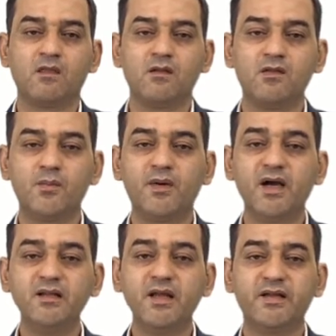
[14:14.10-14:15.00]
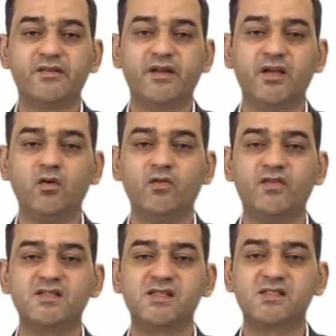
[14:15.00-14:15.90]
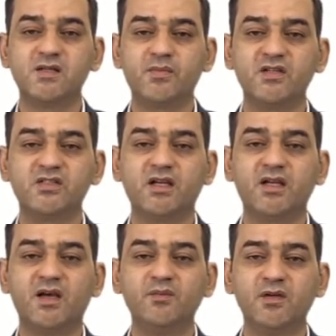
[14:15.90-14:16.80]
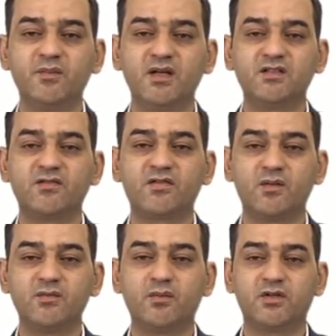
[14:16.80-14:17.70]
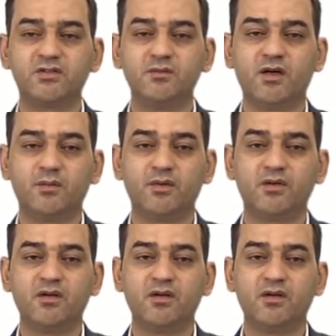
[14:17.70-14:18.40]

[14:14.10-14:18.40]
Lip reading: The binary tree of this expression can be built from the bottom up.